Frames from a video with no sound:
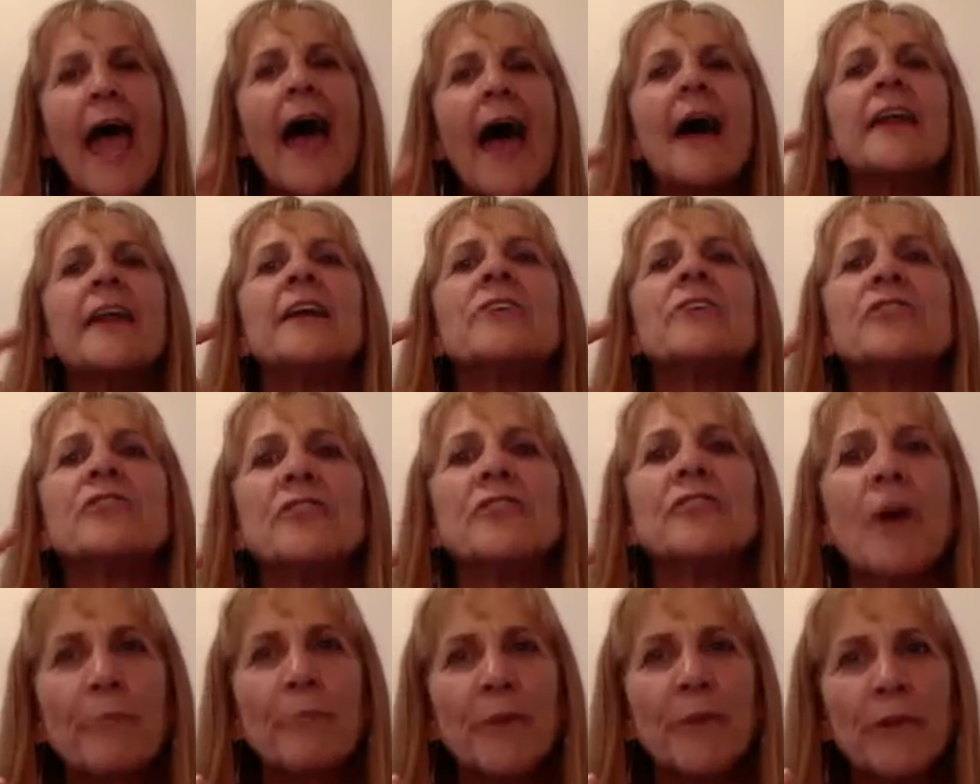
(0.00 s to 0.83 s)
adding
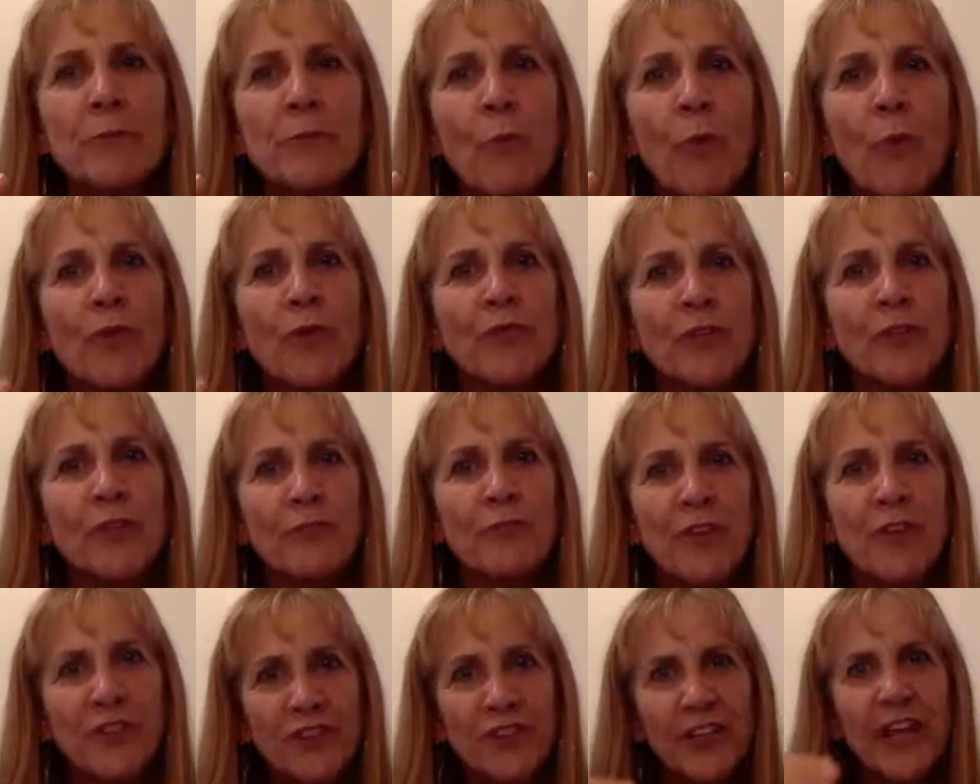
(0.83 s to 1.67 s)
something more
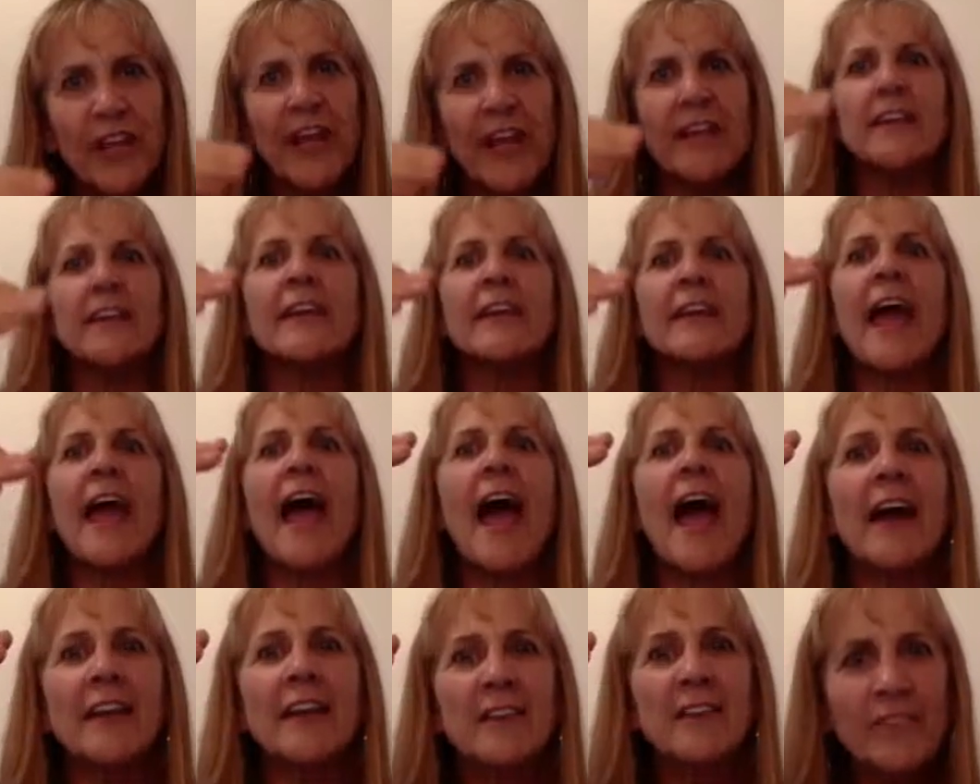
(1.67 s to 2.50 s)
sophisticated,
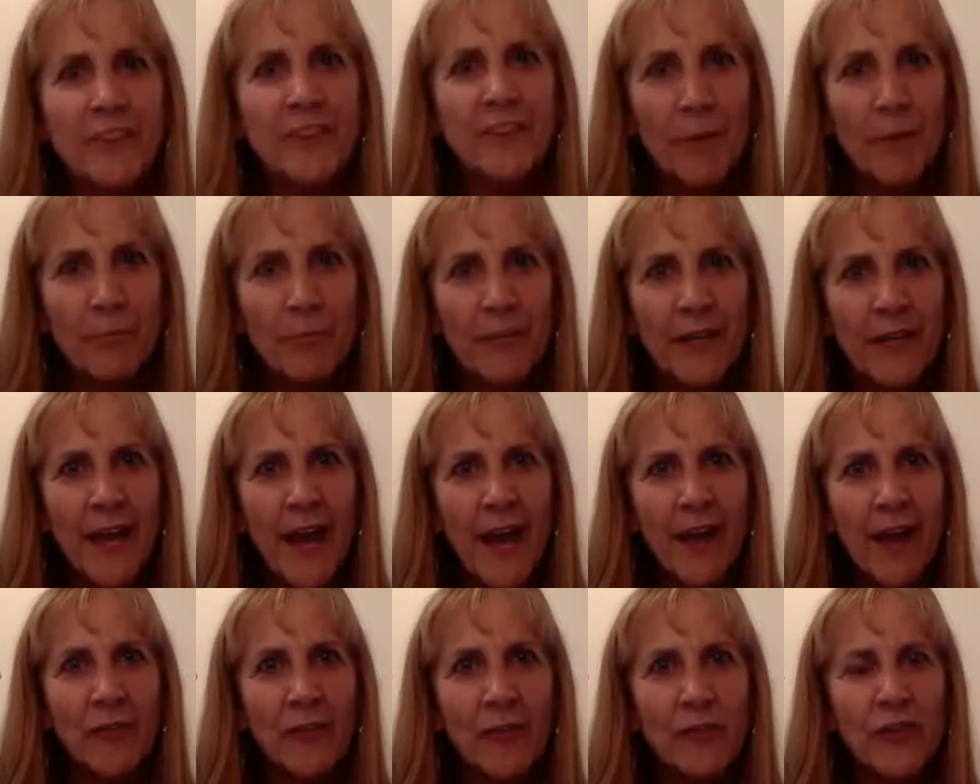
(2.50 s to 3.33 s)
adding something
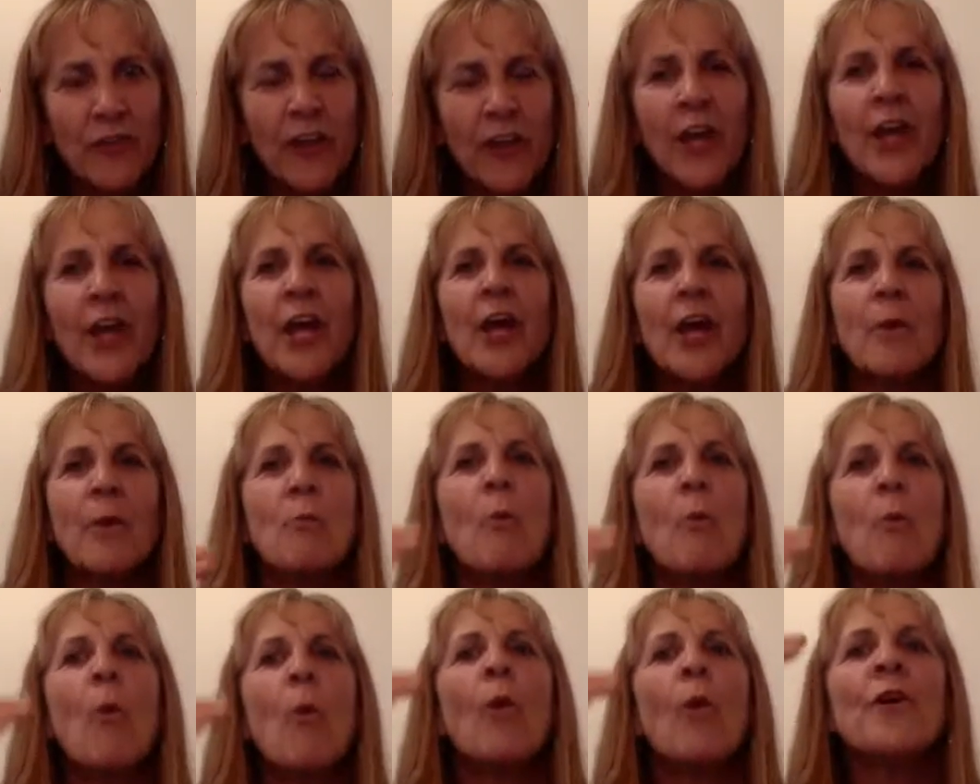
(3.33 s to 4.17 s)
else,
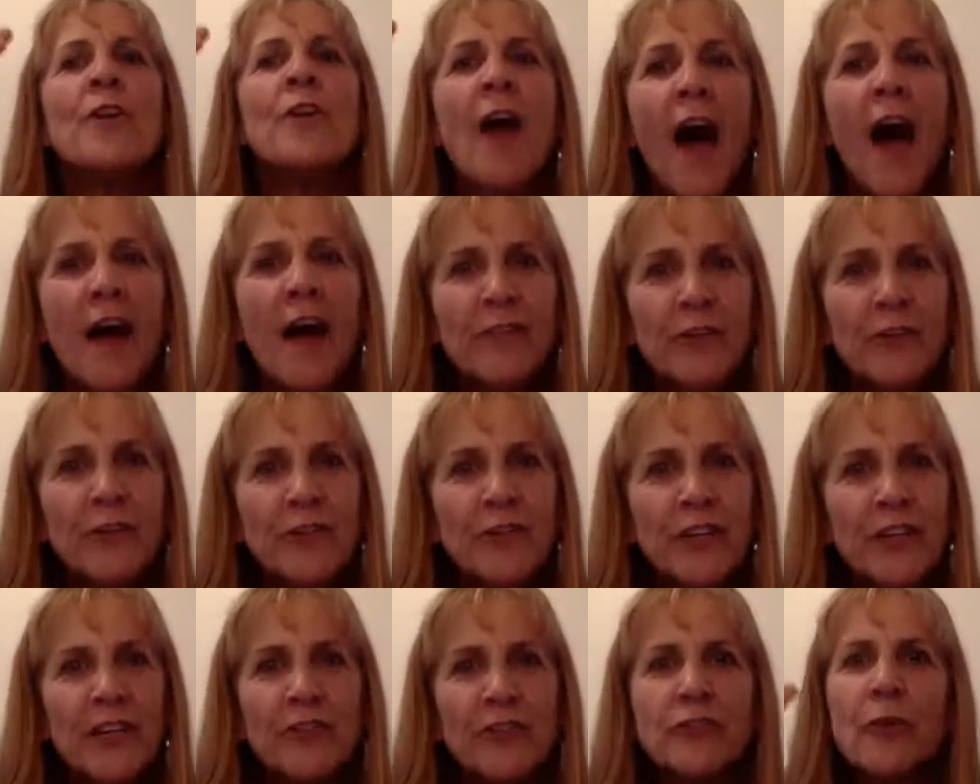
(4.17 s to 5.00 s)
more
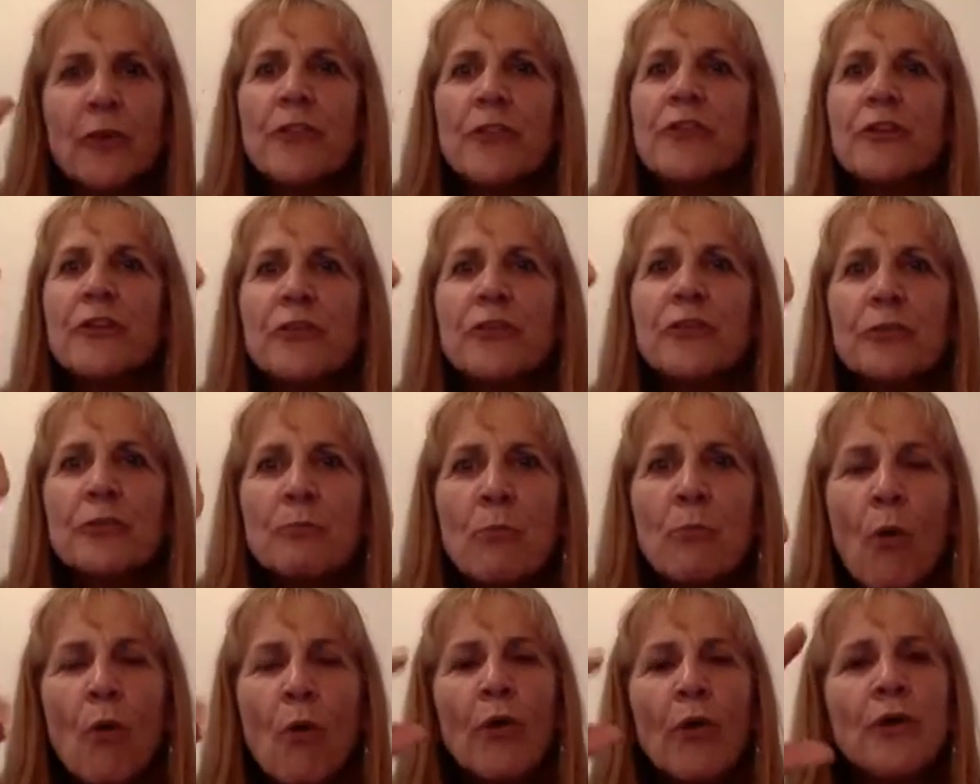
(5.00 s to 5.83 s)
novelty, so that there's
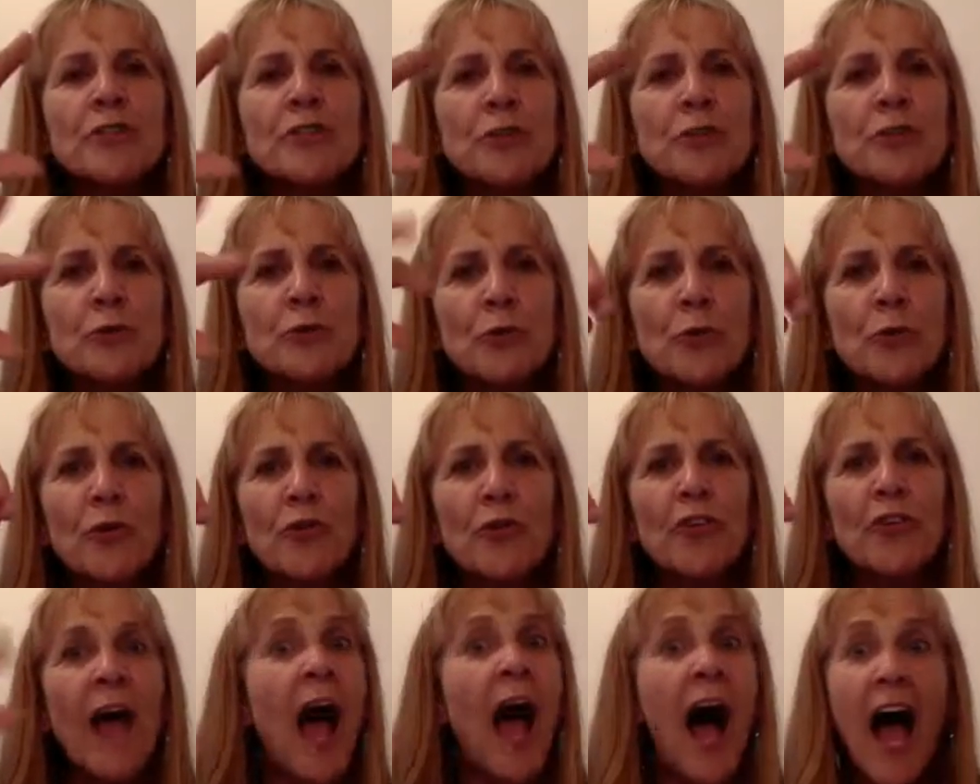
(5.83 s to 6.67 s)
more
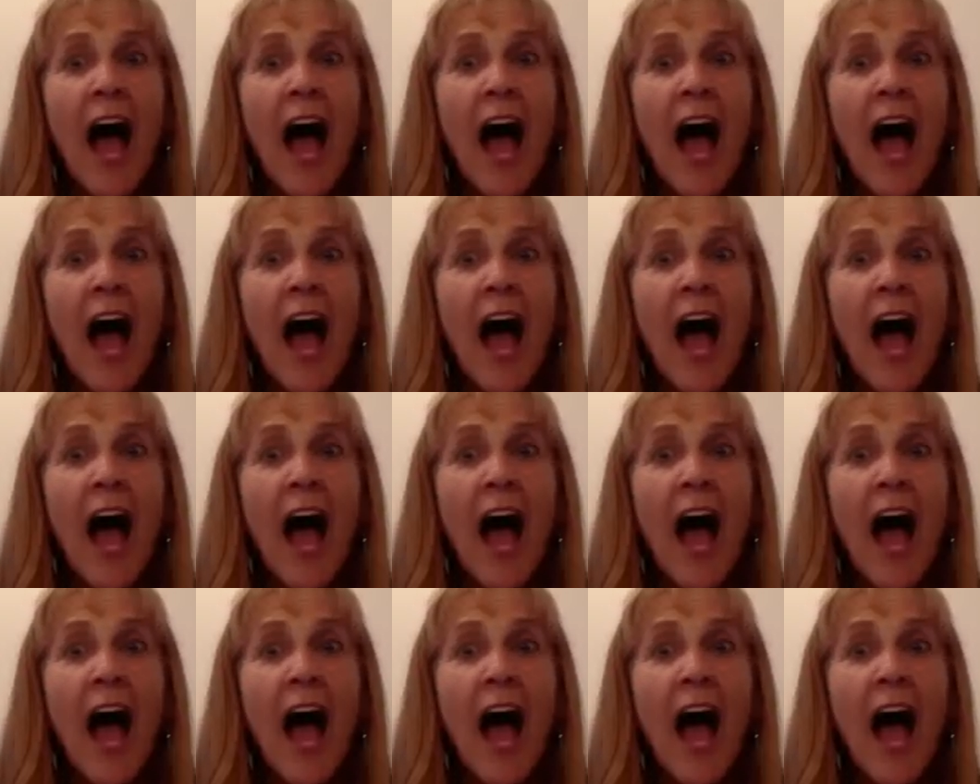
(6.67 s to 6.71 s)
tools.